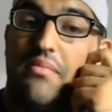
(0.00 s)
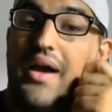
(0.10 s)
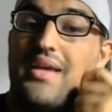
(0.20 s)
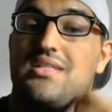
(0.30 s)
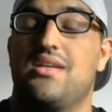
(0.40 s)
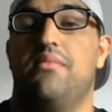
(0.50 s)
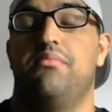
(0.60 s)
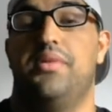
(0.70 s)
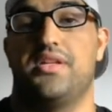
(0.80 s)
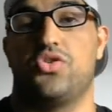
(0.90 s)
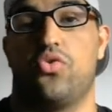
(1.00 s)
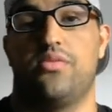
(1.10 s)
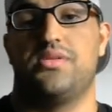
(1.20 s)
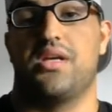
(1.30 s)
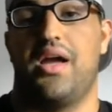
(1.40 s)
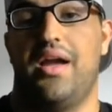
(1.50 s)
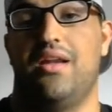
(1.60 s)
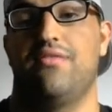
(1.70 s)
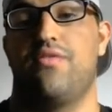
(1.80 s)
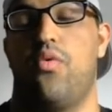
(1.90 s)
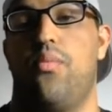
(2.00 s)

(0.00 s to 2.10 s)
buy some BLITZ orbs to kind of